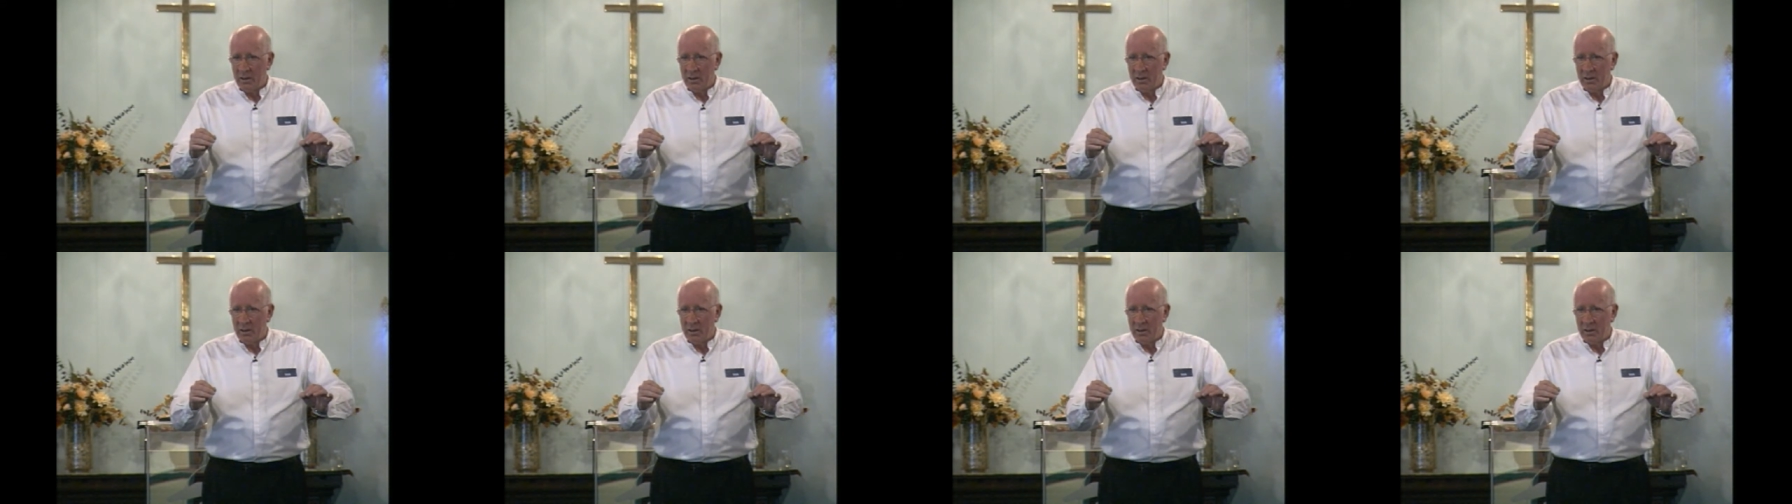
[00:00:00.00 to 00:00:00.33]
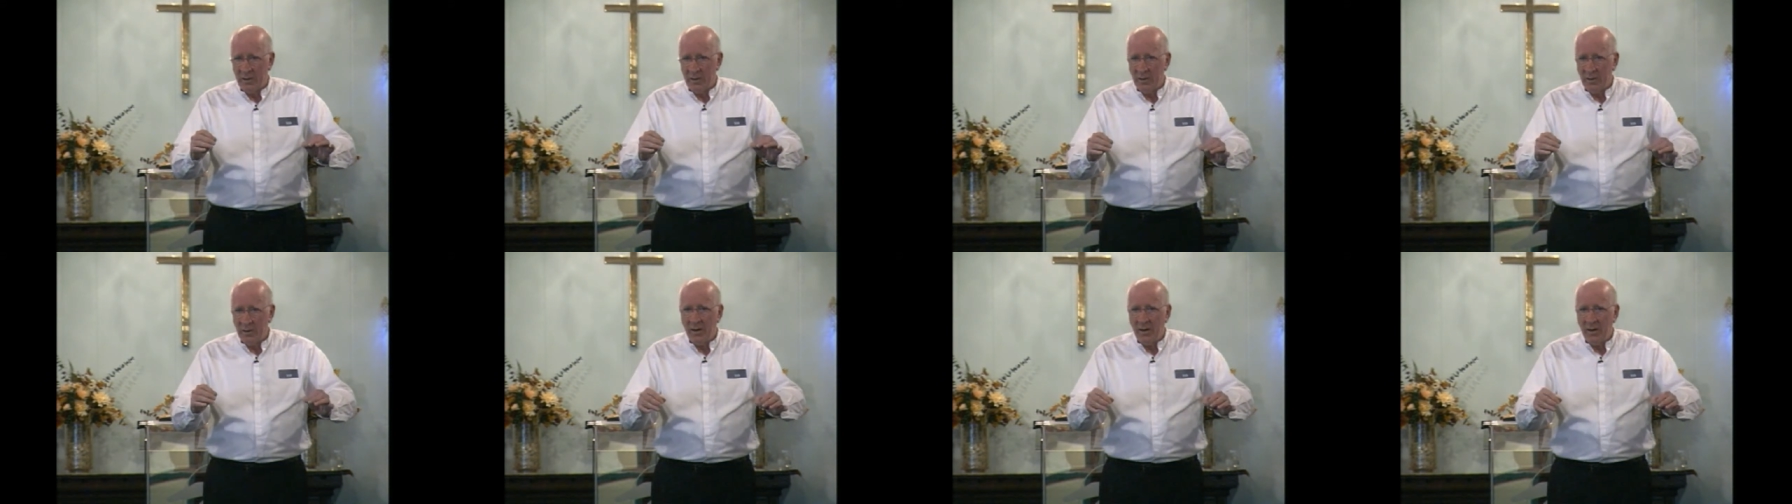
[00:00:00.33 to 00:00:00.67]

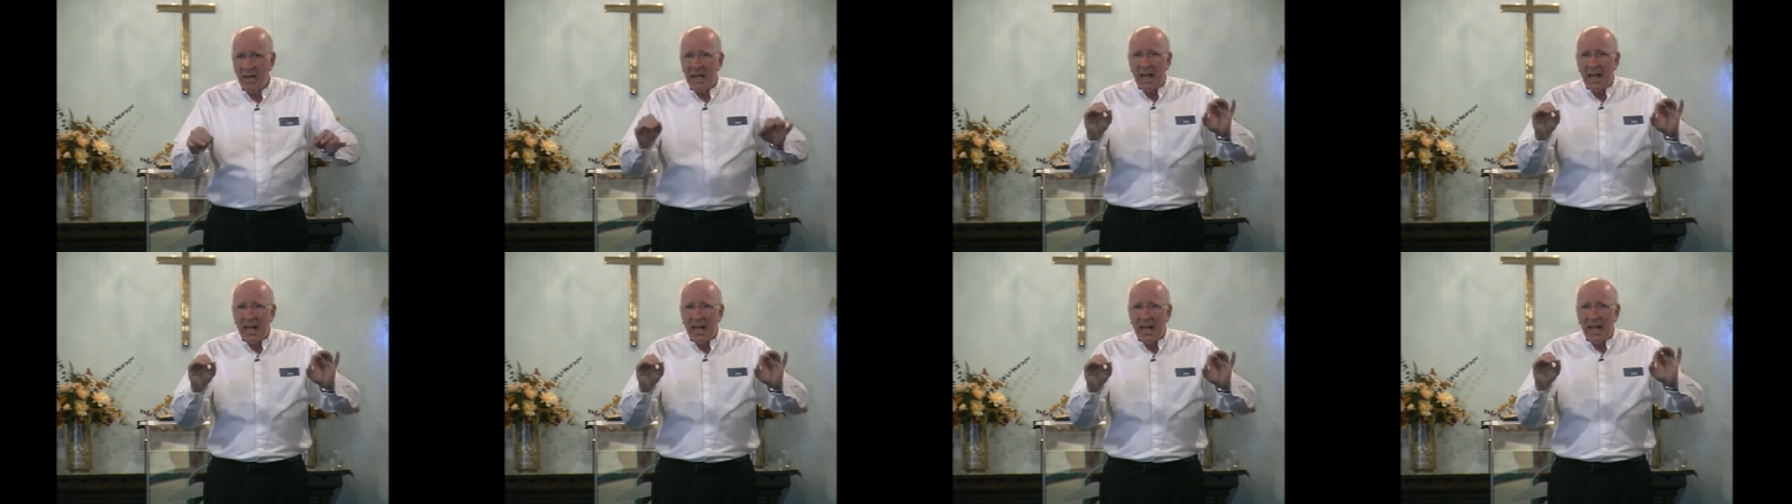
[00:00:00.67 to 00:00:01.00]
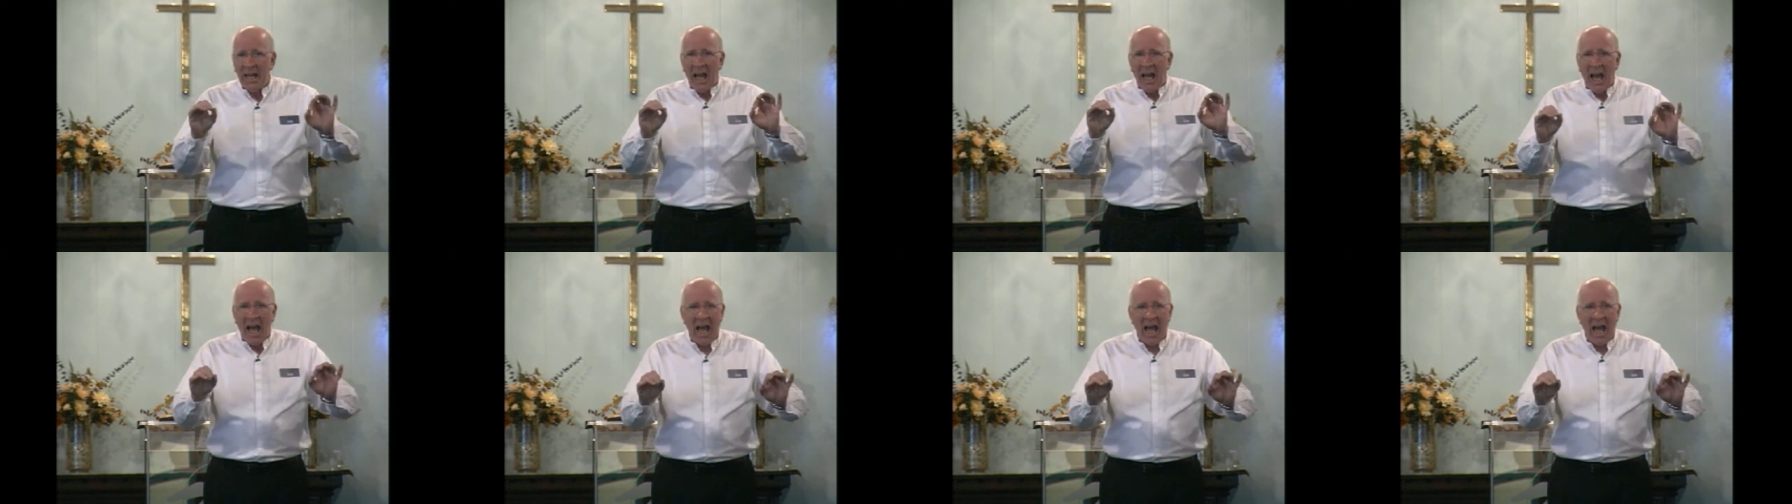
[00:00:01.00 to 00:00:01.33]
Together?
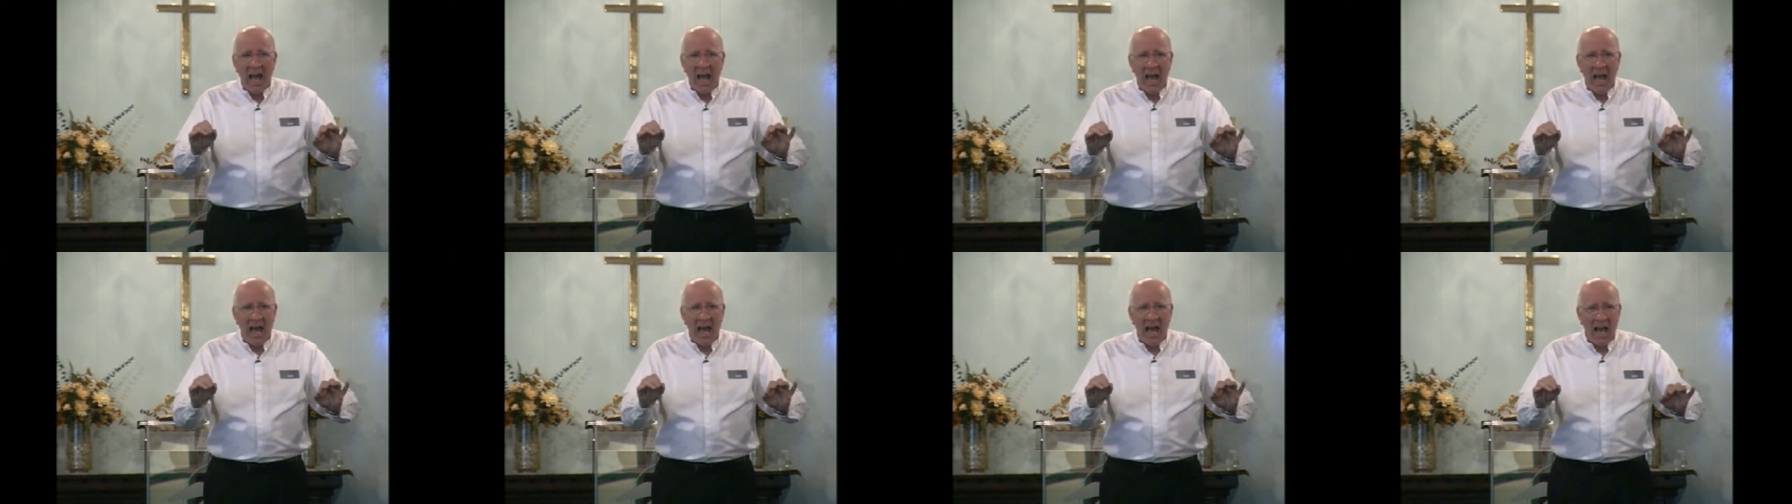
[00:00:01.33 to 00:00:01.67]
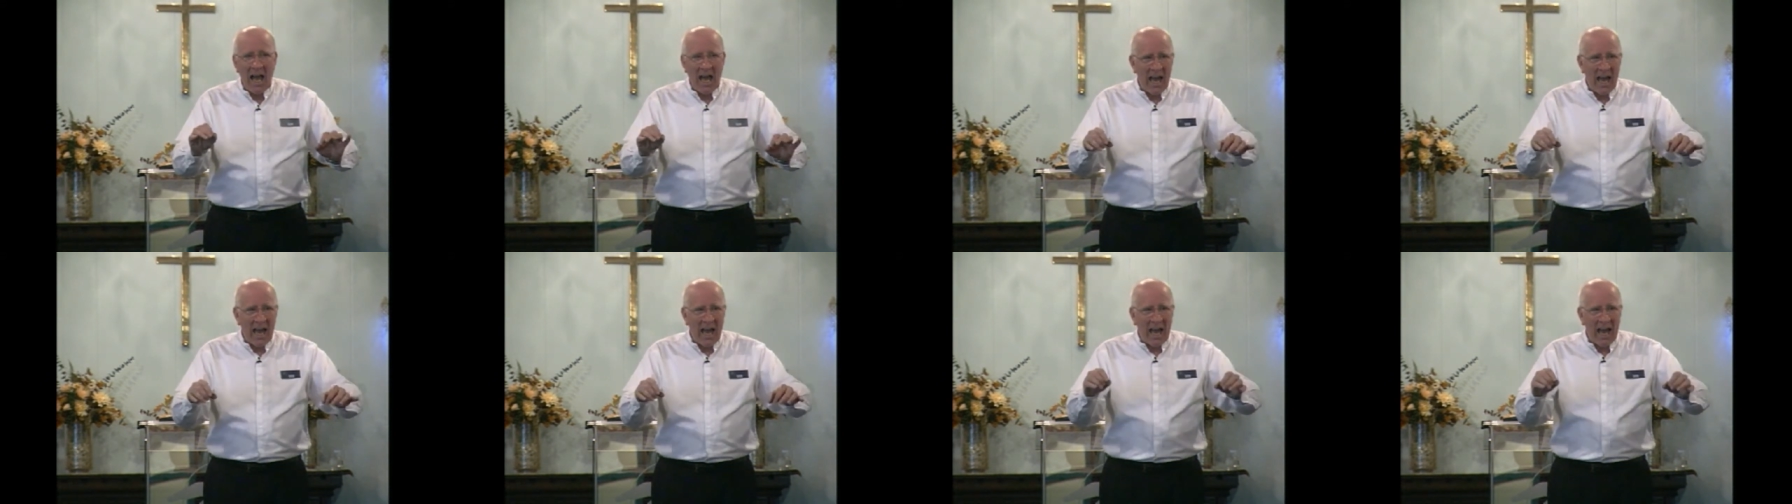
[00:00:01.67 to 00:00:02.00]

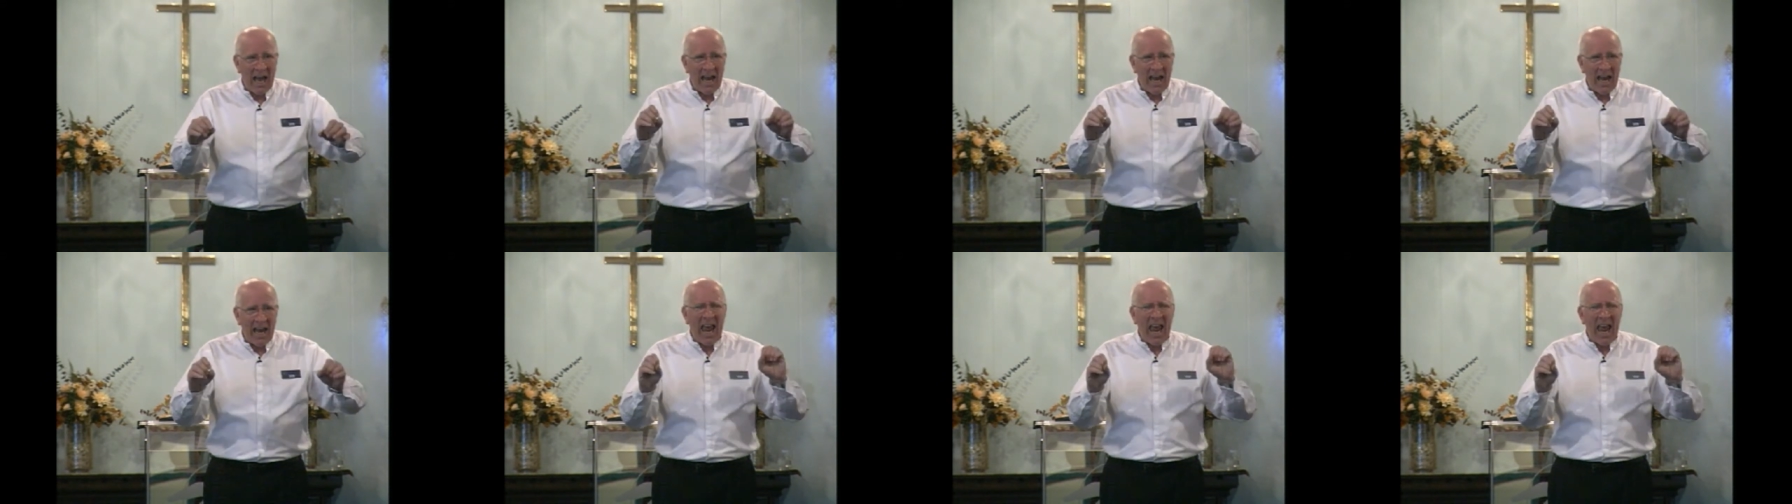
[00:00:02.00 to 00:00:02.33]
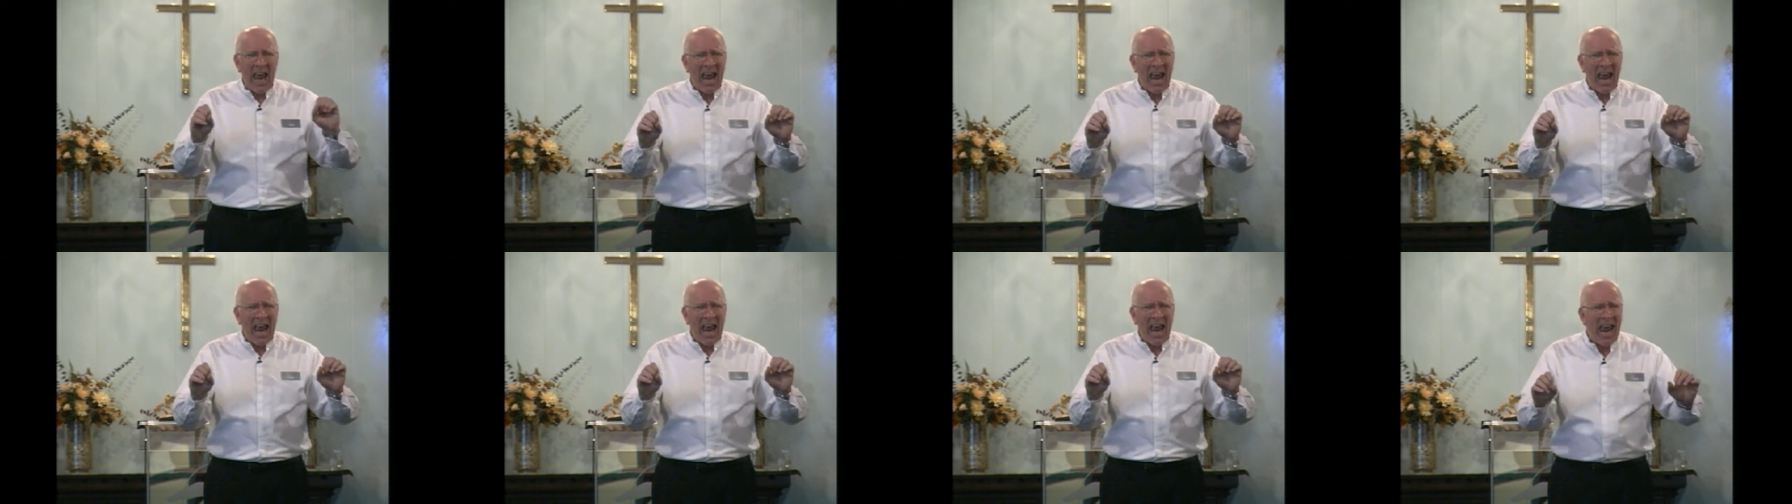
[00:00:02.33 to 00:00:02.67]
I
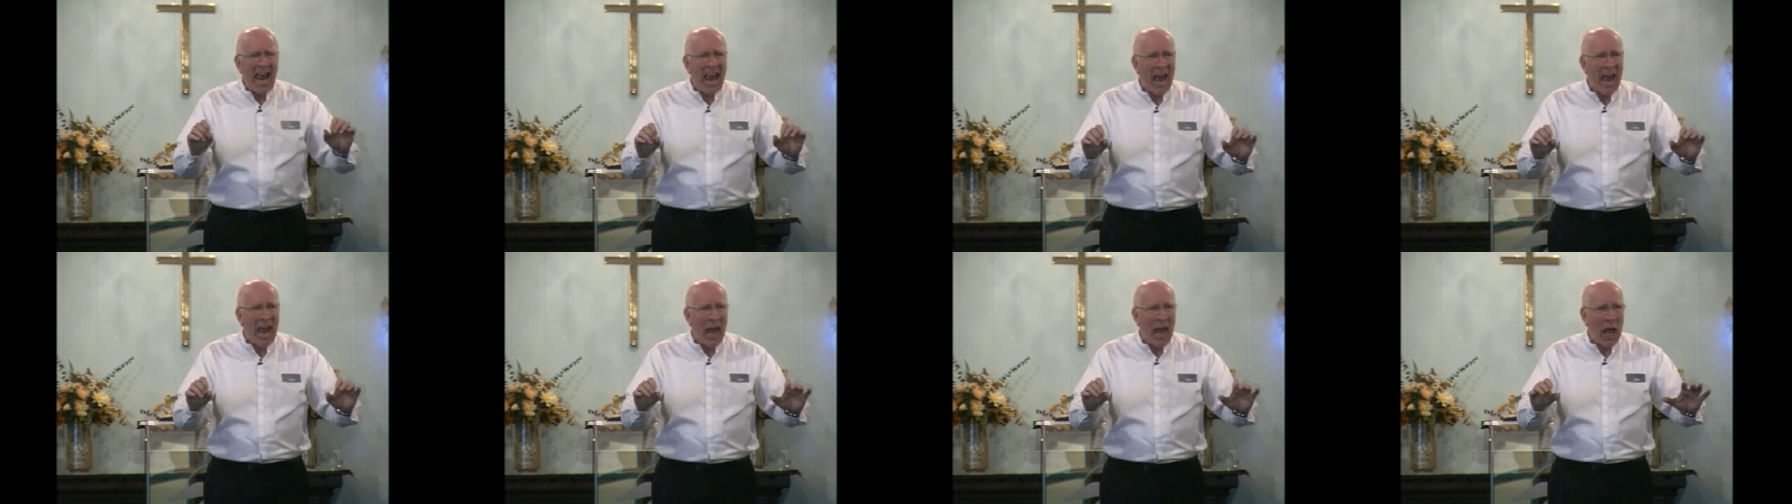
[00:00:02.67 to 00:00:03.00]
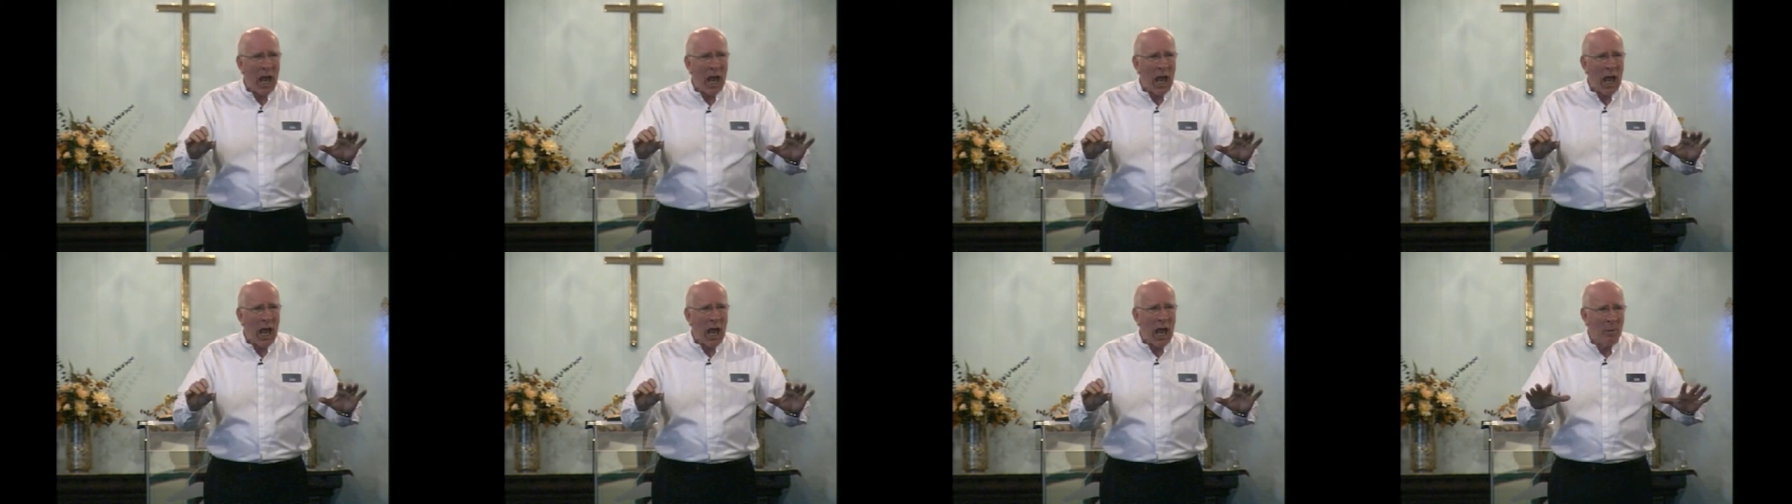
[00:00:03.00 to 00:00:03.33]

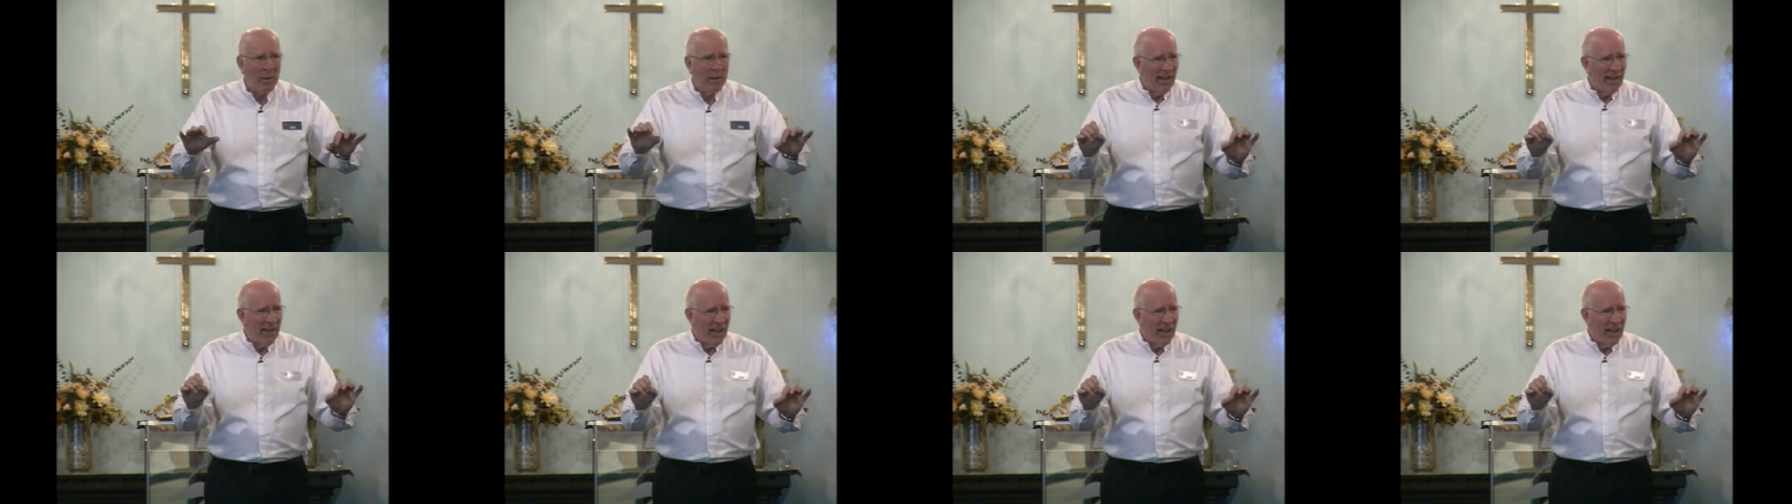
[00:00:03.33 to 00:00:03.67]
am